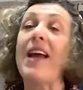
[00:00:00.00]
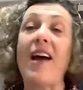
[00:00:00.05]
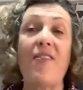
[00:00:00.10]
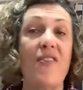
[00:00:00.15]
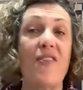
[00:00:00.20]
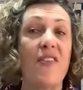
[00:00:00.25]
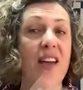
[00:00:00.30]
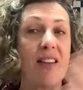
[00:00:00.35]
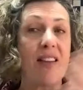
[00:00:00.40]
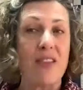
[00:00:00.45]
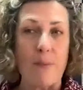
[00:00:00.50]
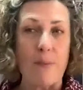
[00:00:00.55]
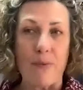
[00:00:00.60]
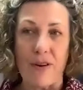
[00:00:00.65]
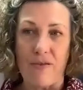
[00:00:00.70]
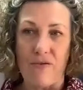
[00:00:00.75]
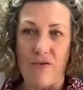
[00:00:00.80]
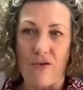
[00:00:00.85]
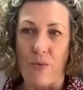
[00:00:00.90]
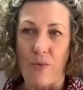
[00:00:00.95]
And then the
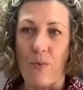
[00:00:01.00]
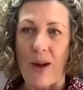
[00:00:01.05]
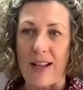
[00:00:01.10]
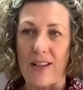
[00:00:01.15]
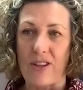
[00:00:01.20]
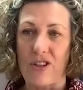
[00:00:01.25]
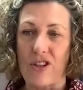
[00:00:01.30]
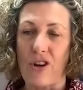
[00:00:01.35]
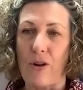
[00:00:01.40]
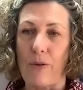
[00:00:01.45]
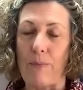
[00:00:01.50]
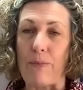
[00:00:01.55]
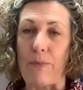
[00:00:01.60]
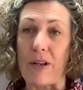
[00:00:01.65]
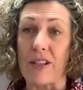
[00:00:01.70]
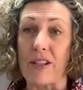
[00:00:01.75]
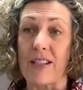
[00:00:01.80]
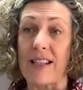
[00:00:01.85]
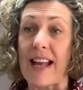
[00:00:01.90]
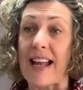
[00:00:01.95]
print run went on,
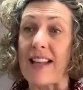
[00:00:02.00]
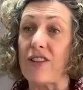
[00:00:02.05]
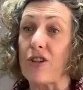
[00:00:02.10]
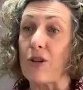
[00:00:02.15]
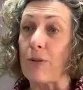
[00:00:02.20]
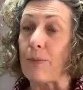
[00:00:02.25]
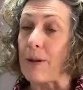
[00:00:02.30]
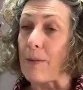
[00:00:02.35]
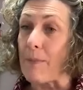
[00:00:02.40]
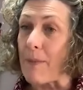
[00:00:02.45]
because it ended up in